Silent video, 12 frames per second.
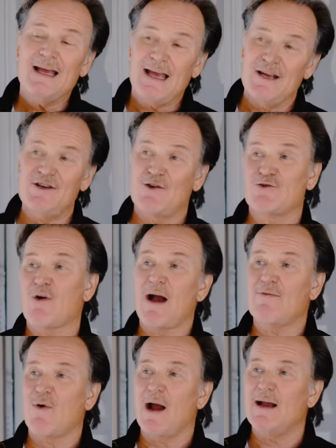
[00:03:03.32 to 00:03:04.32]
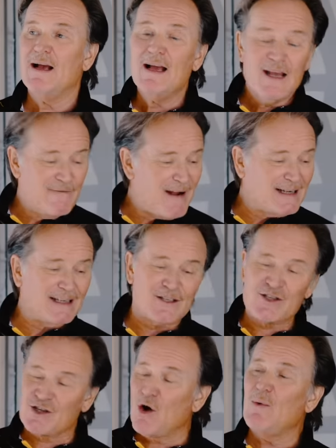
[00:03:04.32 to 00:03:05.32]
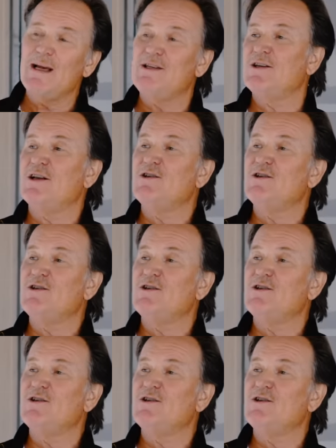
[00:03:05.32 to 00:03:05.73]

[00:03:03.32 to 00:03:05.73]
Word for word: in your driveway. In fact, it's so easy to